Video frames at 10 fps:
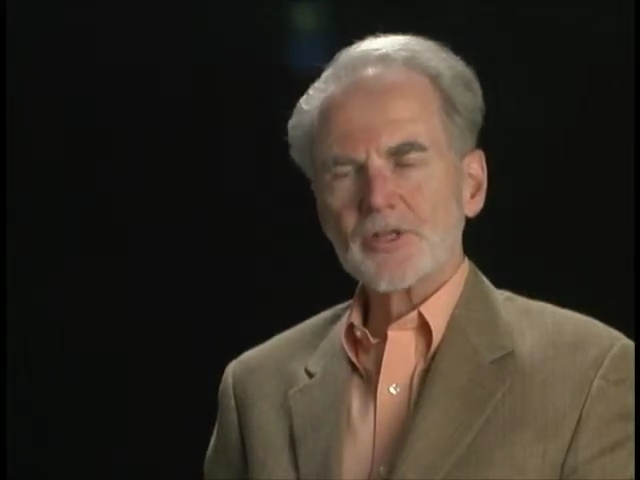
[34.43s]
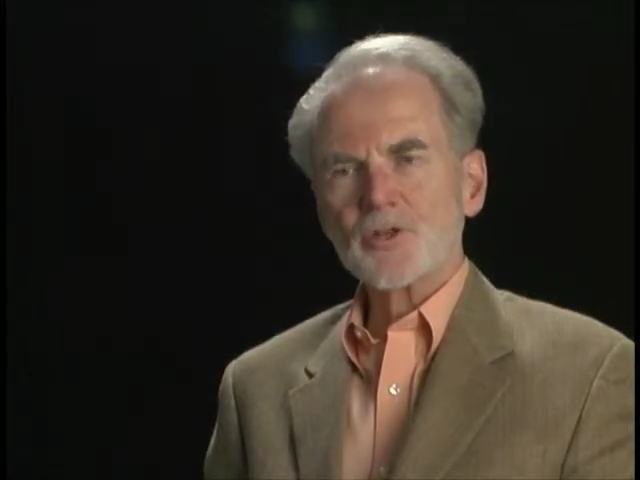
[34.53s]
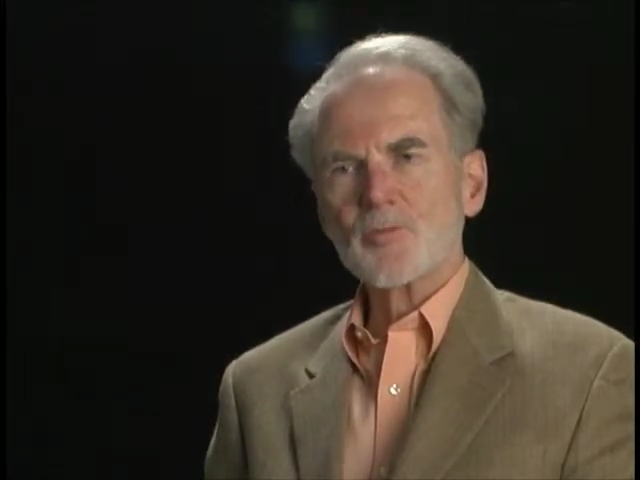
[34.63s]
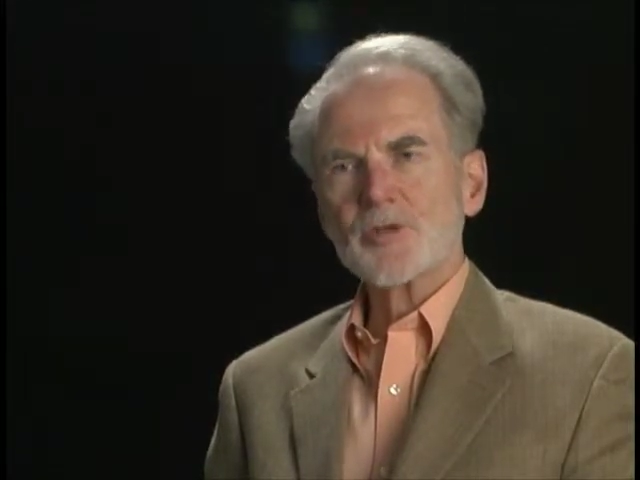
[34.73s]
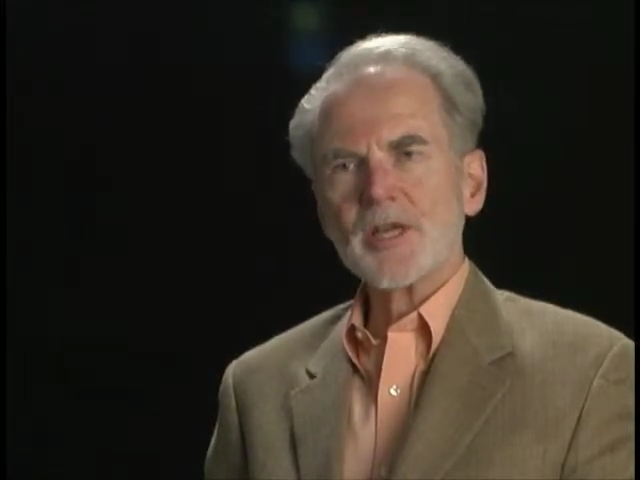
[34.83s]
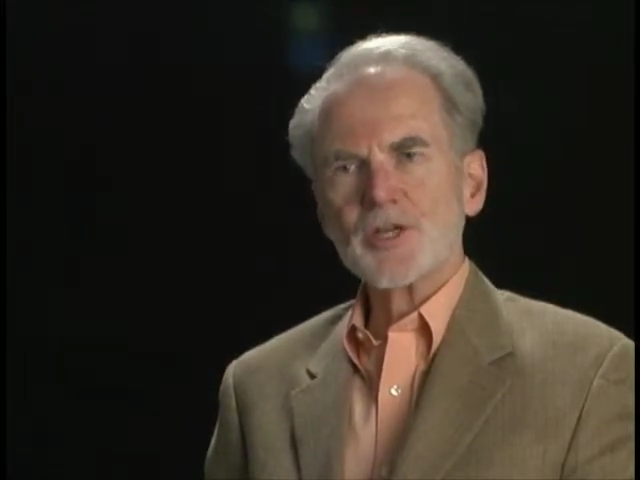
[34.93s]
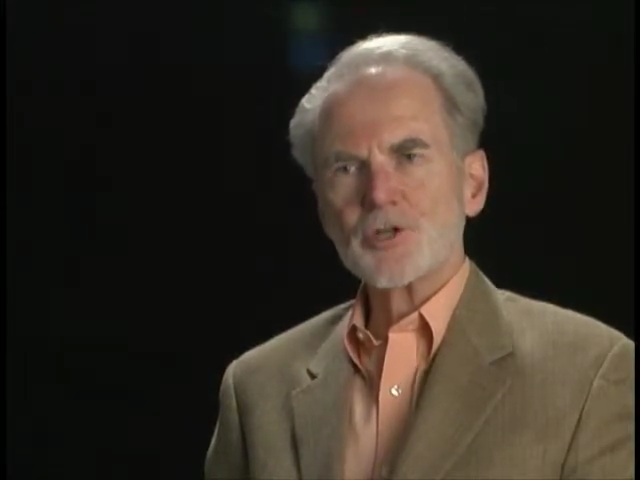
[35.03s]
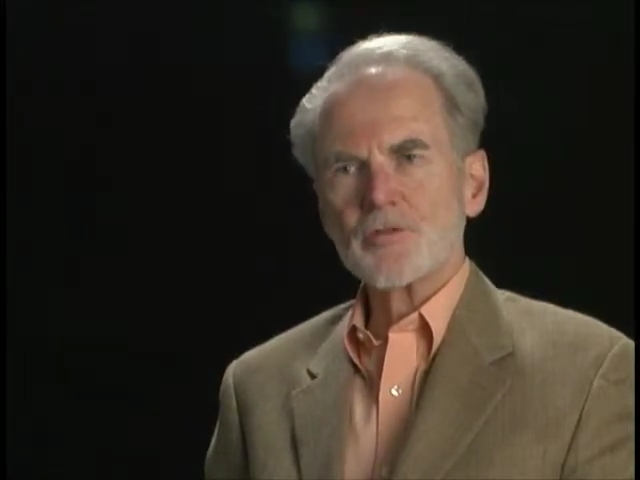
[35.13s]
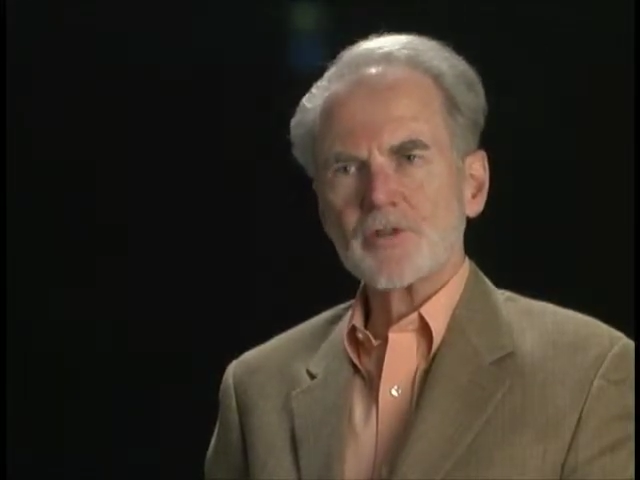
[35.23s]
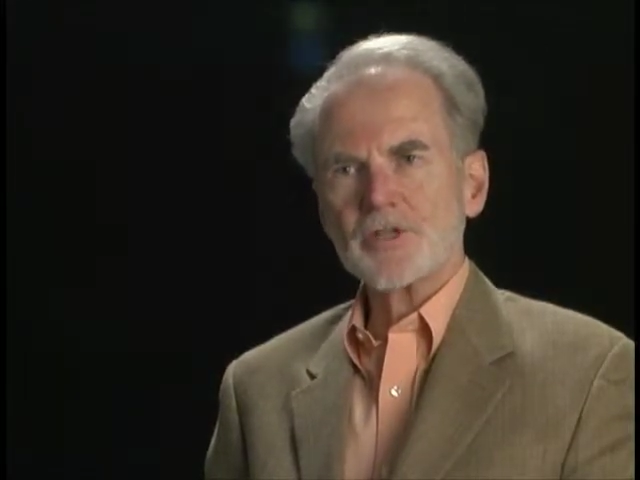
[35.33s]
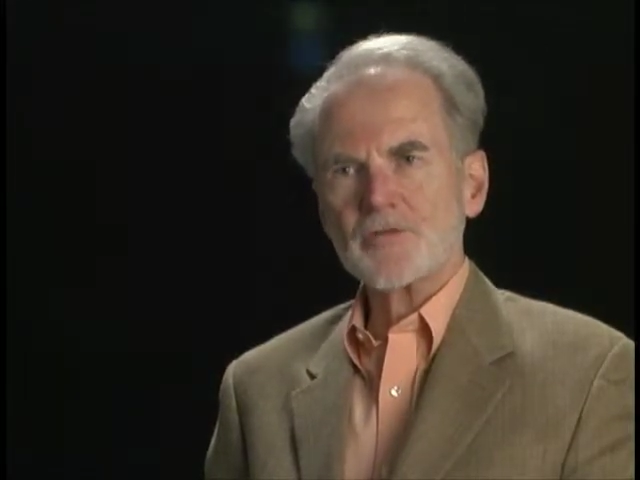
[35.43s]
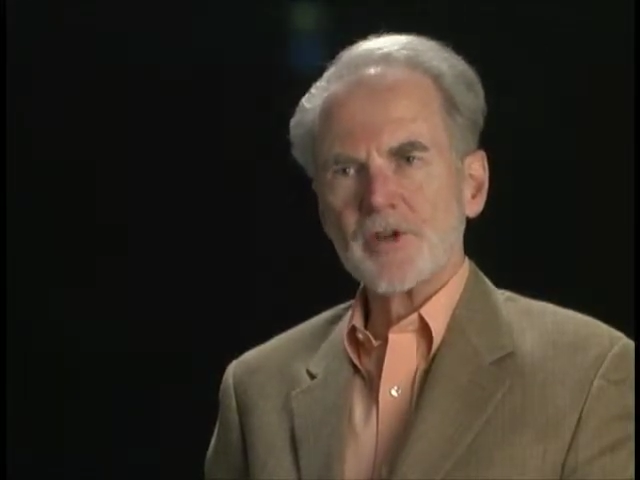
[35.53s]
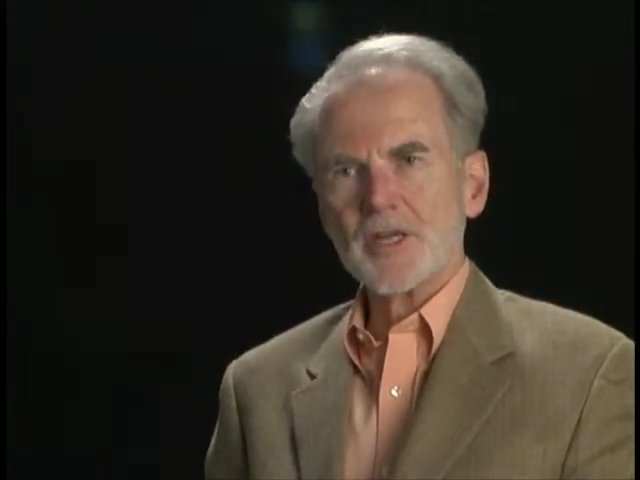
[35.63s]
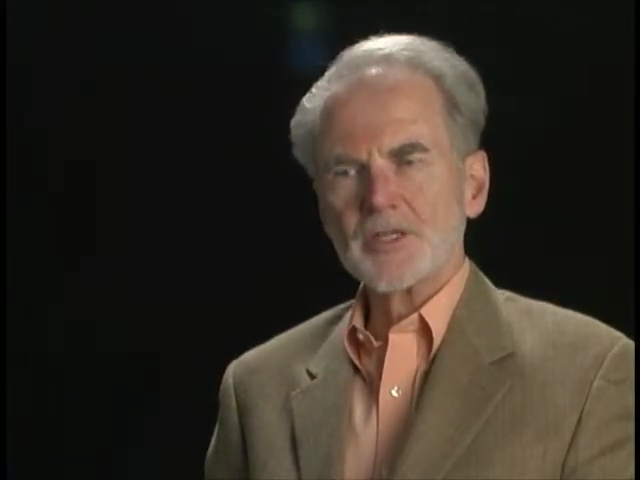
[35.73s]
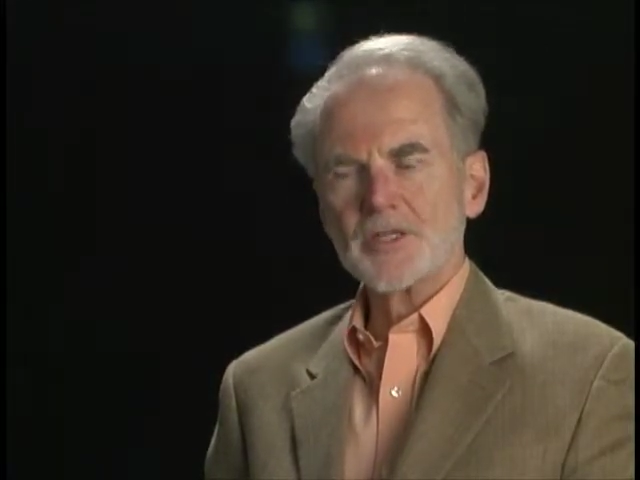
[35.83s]
the interpretation of these
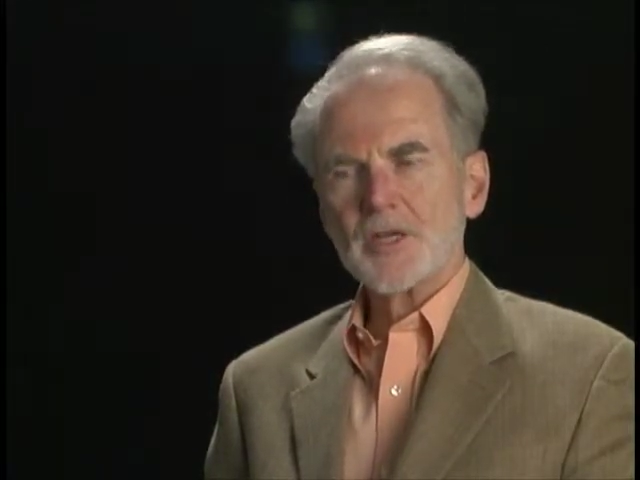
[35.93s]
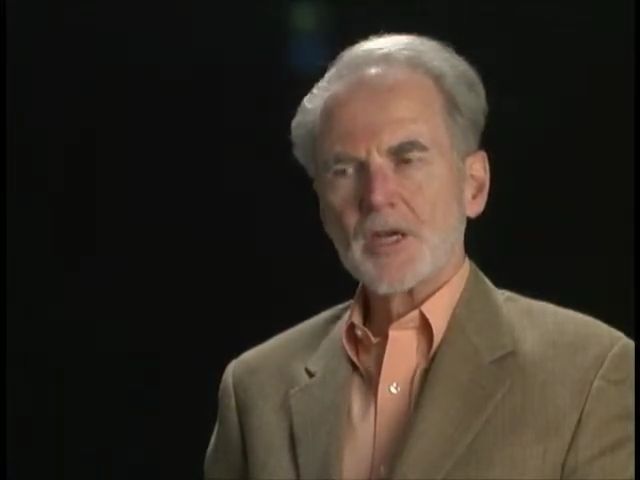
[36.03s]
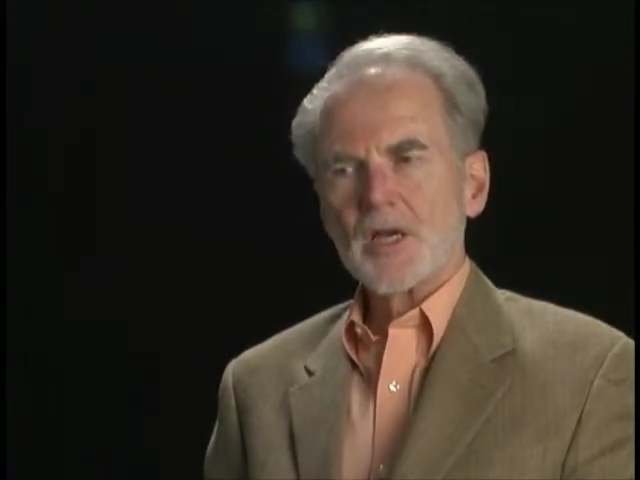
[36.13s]
events